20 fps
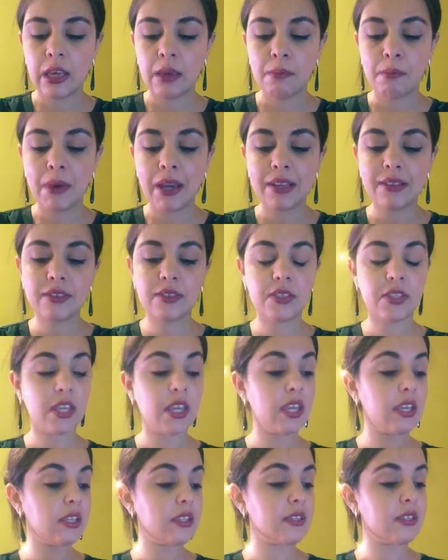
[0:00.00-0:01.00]
it might
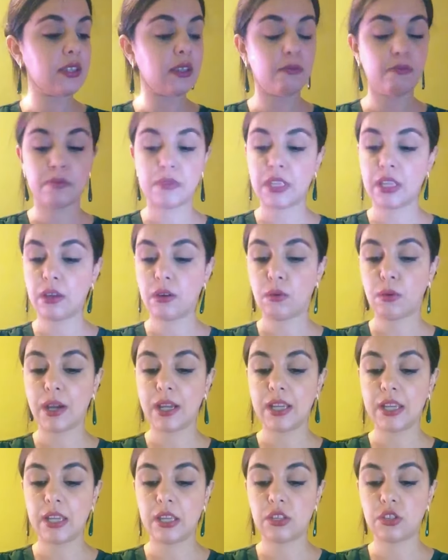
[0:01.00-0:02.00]
take something
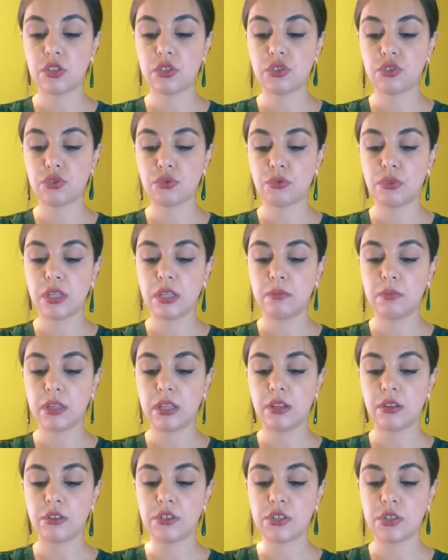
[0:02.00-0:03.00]
quite extreme
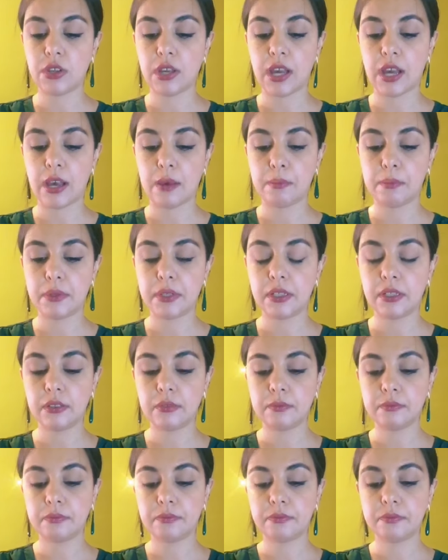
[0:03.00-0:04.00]
here to happen,
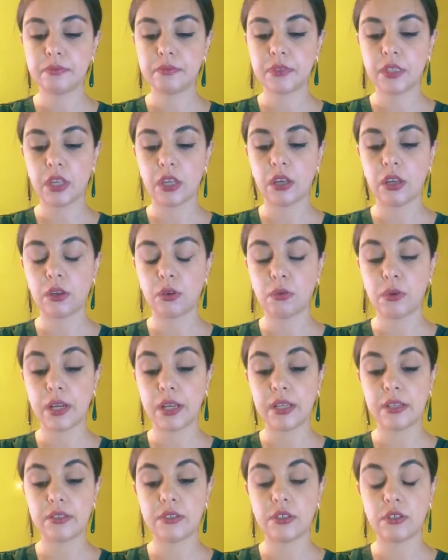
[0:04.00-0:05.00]
uh,
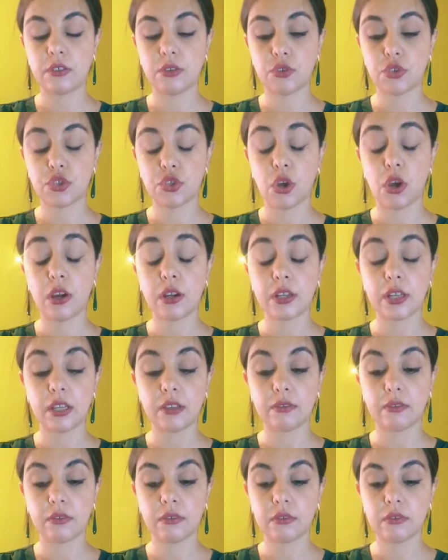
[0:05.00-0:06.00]
quite, you know,
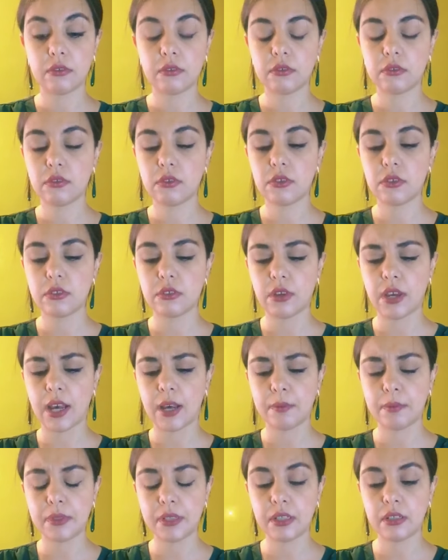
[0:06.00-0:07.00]
shocking to
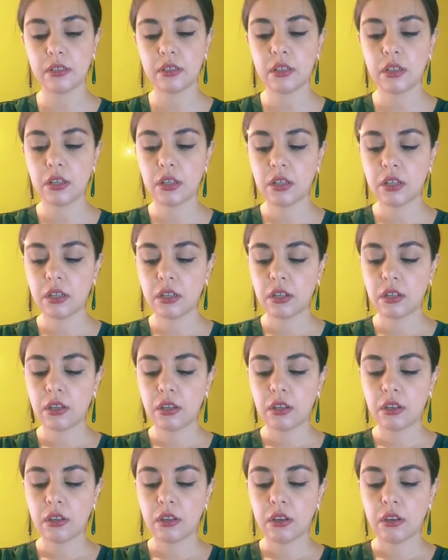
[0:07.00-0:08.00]
happen
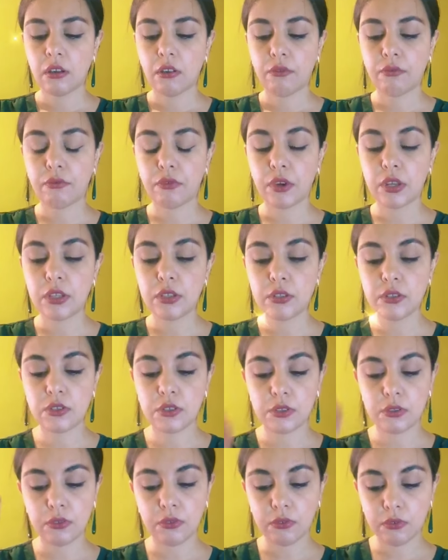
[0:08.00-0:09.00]
for you
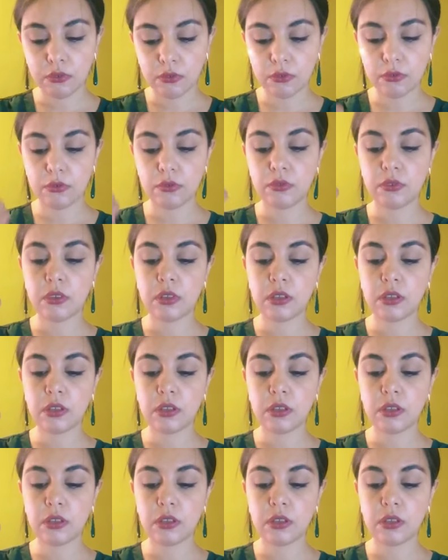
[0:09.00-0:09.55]
to